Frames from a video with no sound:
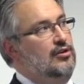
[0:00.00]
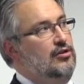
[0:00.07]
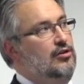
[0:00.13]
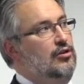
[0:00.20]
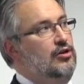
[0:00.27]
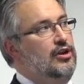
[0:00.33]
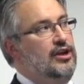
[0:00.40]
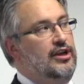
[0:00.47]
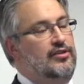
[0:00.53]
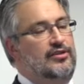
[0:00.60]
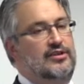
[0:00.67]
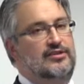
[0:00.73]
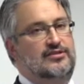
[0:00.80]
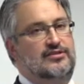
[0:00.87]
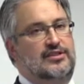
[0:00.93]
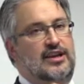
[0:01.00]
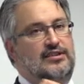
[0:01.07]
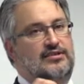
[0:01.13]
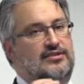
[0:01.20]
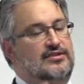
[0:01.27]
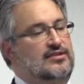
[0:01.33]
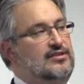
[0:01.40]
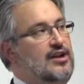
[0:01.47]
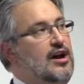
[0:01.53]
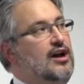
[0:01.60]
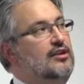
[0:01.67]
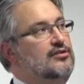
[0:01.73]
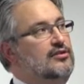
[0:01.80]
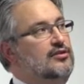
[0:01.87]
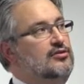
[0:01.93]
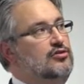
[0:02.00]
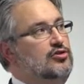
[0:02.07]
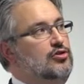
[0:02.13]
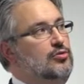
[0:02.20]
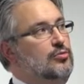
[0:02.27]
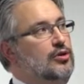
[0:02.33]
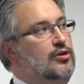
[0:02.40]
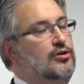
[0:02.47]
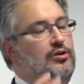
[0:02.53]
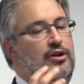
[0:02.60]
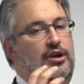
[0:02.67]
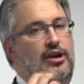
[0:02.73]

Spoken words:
looking at the extent and size of the tumor